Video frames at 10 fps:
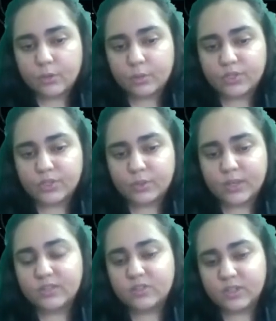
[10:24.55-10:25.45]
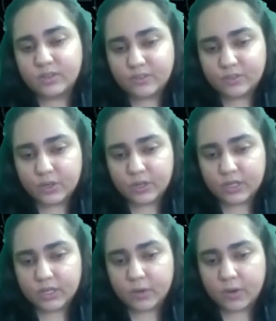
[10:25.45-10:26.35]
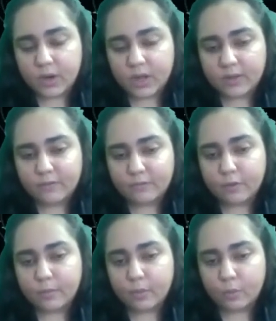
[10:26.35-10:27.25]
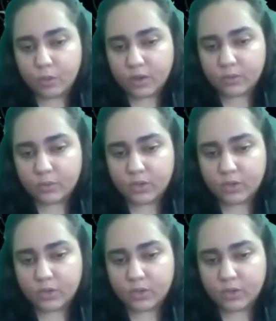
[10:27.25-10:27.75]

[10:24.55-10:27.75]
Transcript: which is why instead of starting our I from 1,